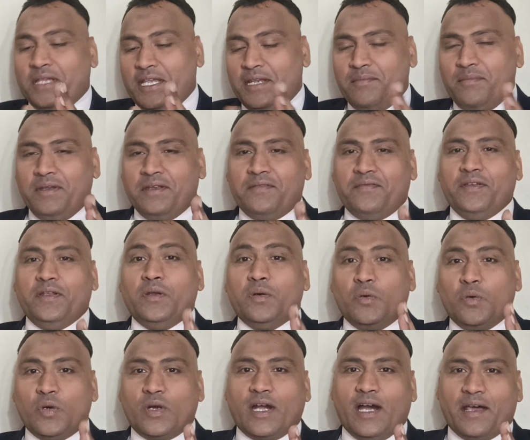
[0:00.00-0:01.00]
In
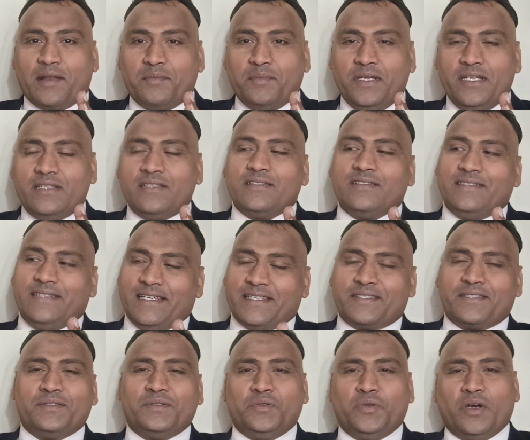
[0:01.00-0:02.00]
between, ukar means
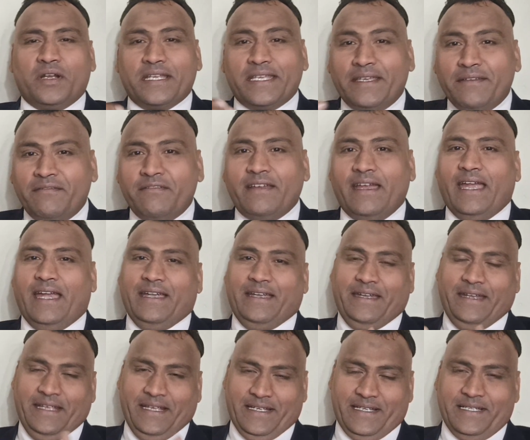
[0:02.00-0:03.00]
yes, you are give
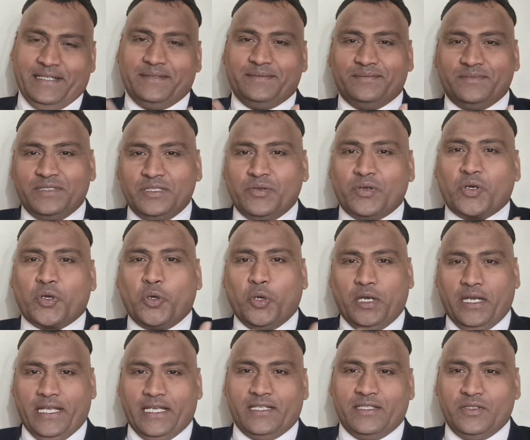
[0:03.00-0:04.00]
and take. Your
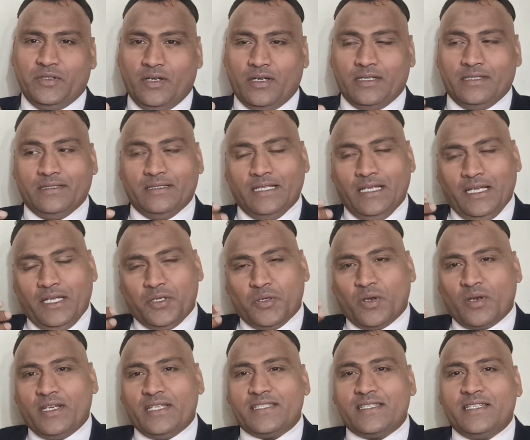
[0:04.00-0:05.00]
colleague, you are
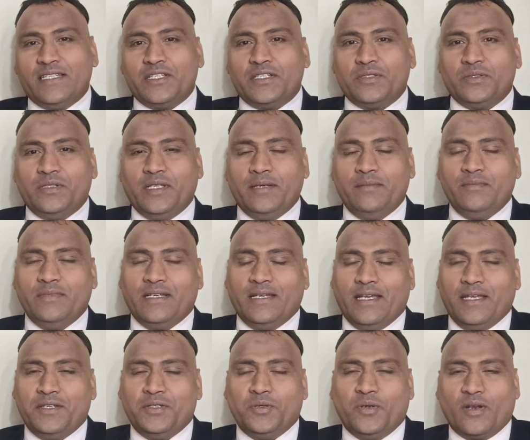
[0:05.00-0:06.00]
listening to them
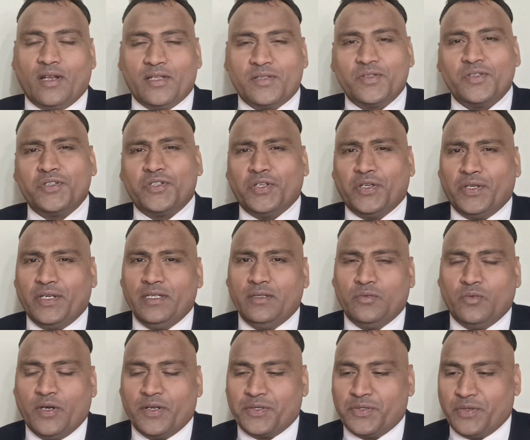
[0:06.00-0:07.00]
and you are also
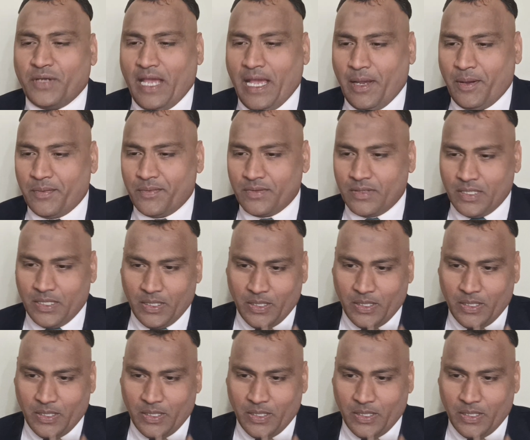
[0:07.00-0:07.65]
sharing what you have.